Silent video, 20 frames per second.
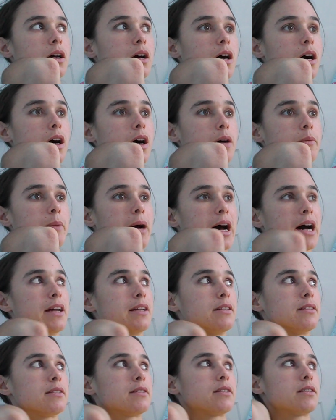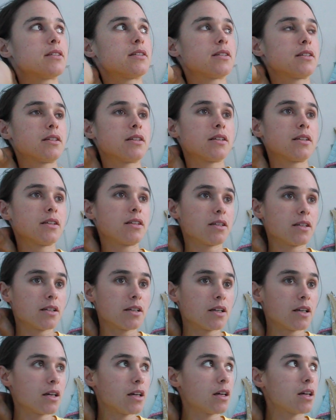And
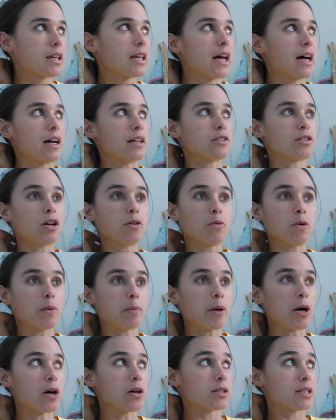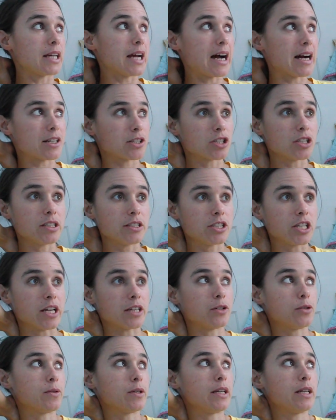yeah, so what party actually
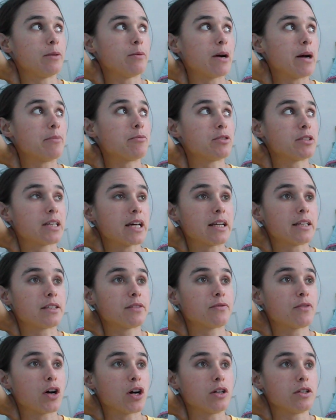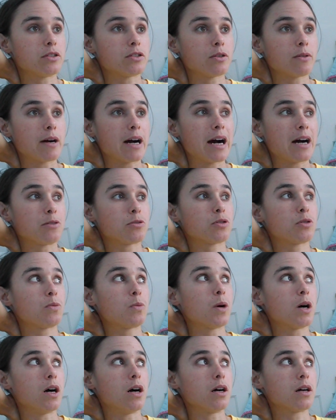genuinely represents those who are out of
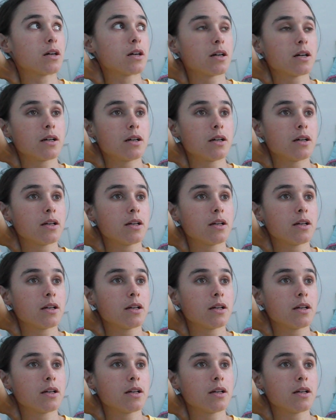work?